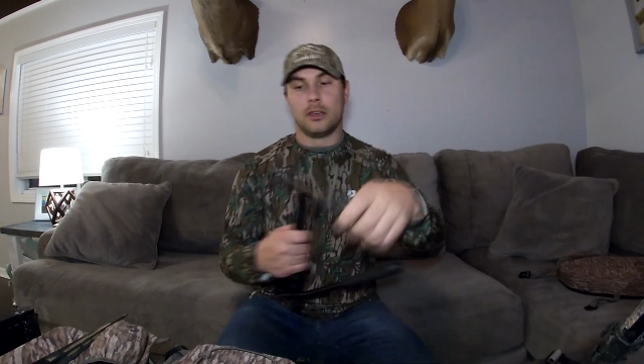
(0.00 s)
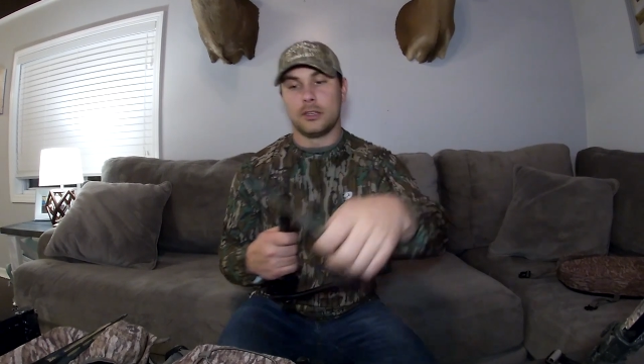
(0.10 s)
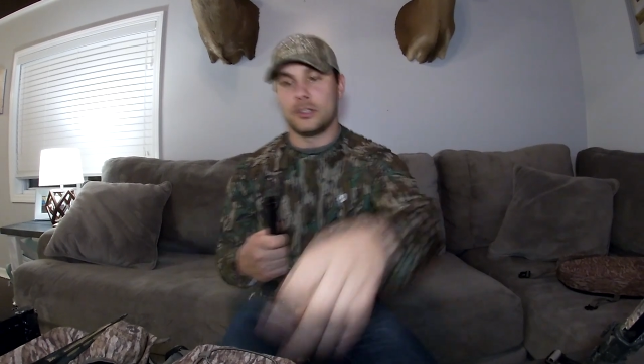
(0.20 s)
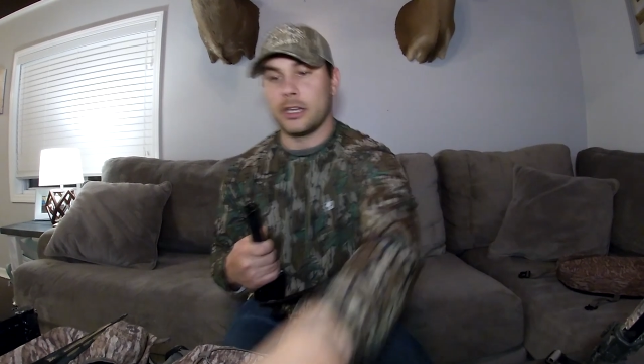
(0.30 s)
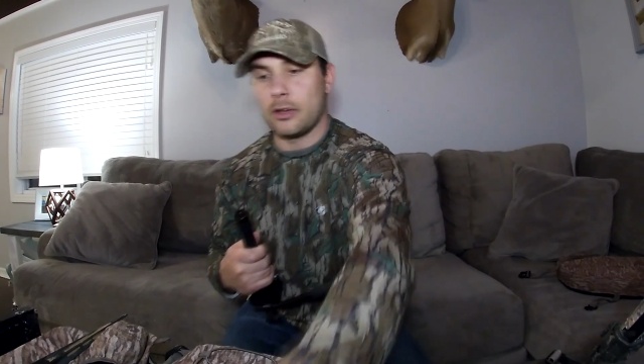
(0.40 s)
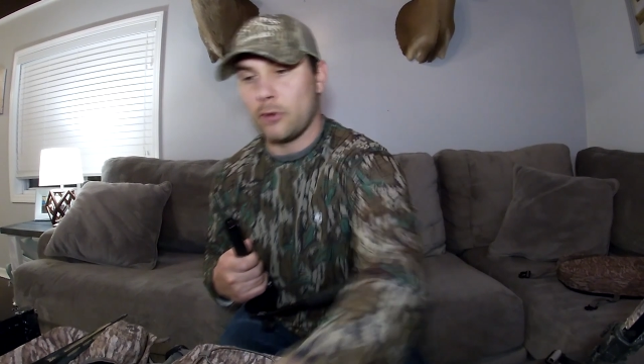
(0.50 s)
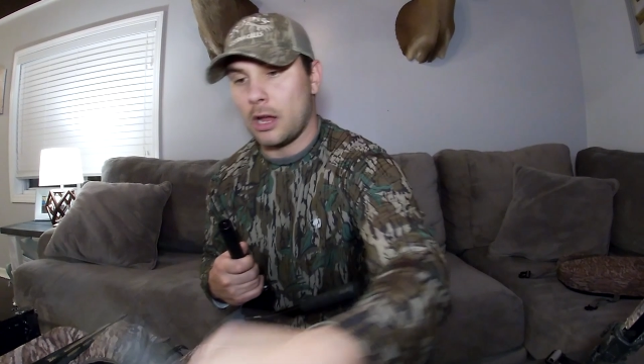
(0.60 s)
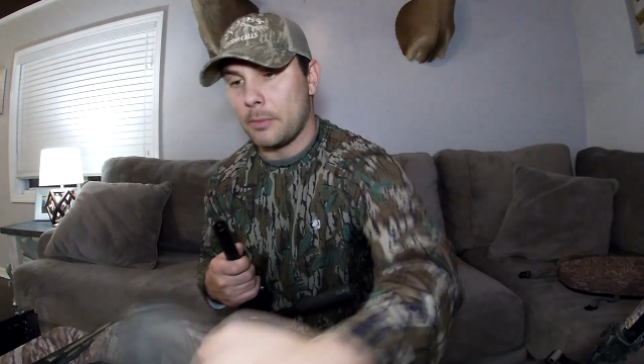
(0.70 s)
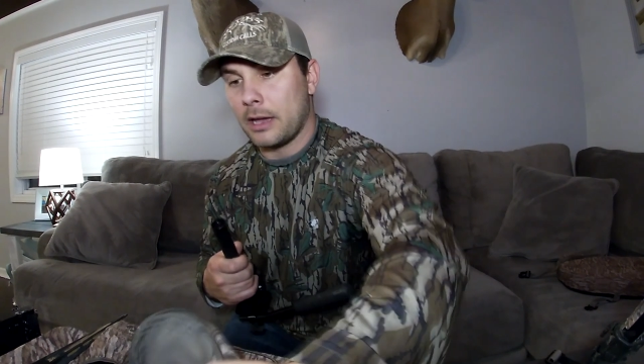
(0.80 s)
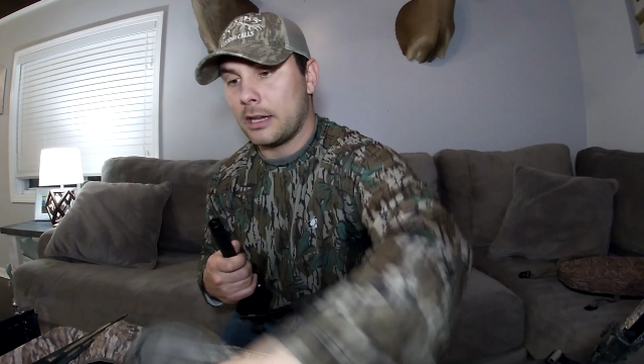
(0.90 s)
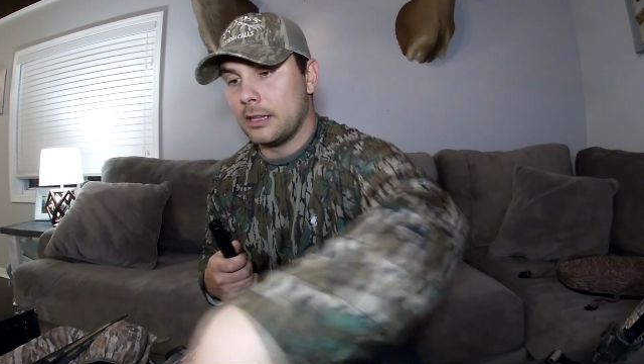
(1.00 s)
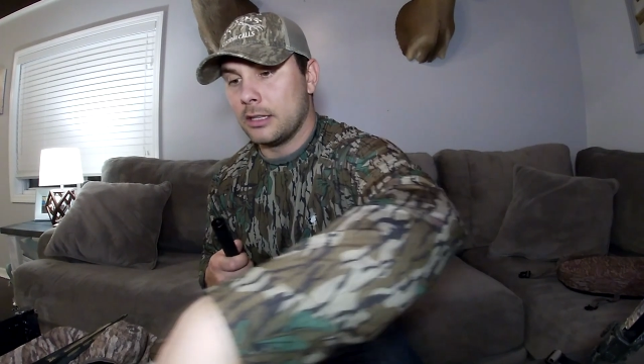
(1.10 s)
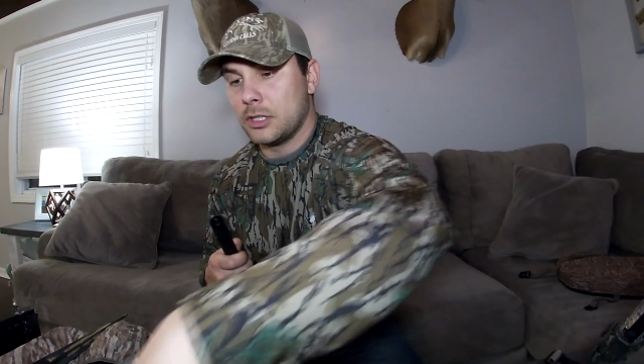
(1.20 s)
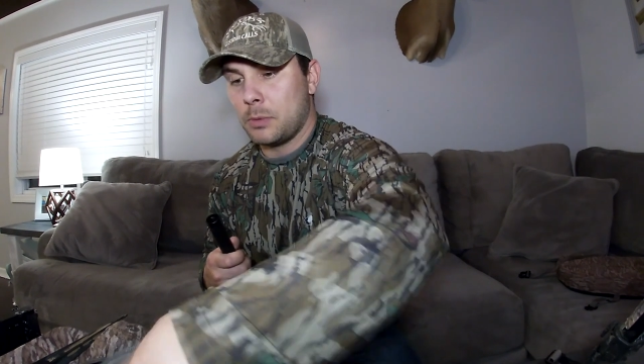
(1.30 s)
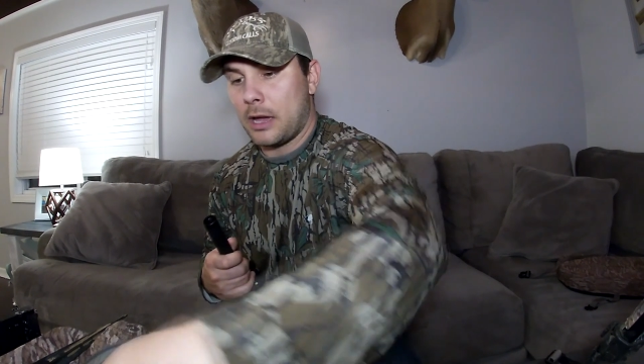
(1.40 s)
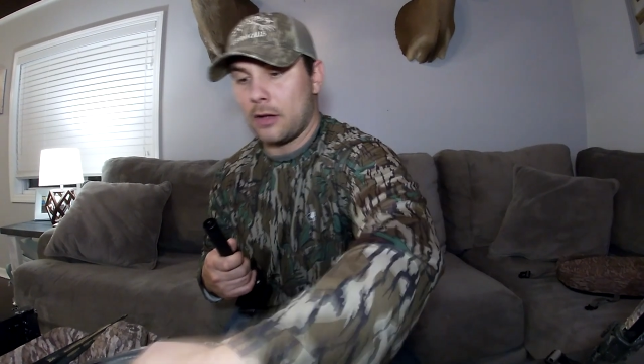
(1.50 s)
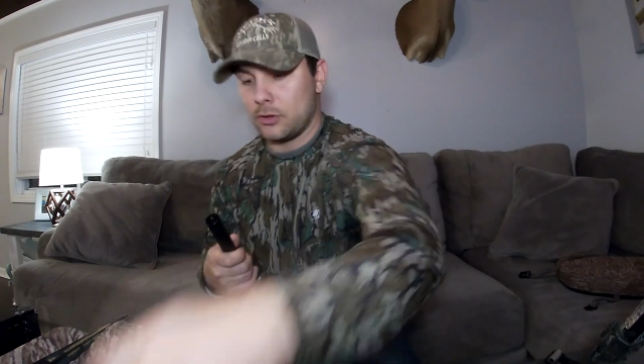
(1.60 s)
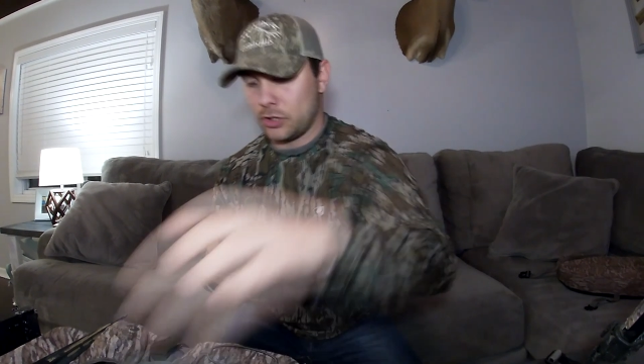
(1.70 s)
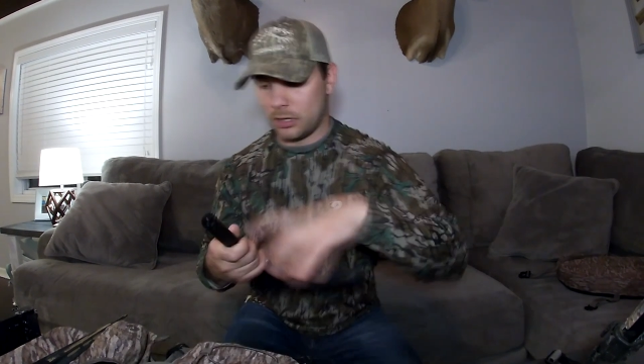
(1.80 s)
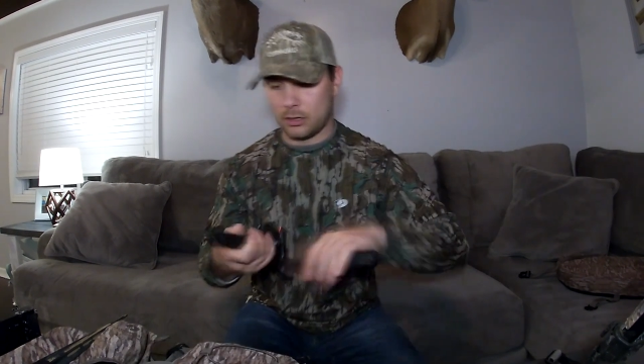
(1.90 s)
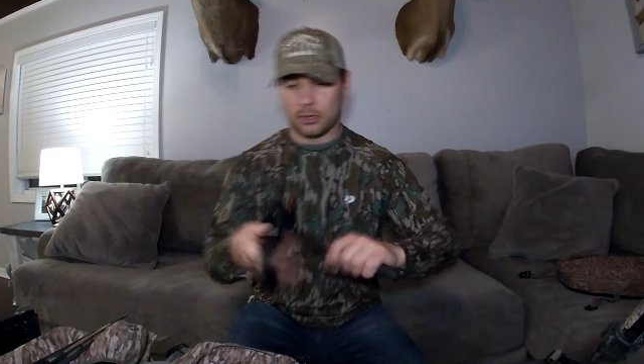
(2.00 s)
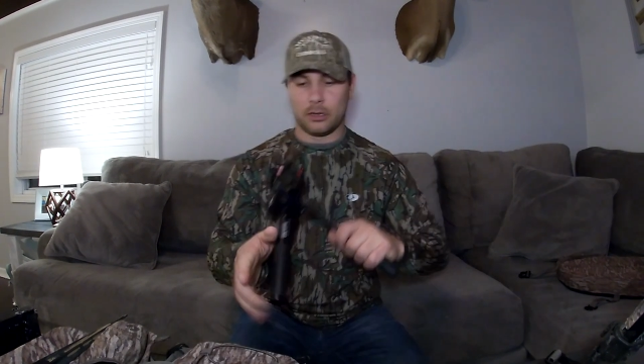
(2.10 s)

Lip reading: stick it right back in this pouch,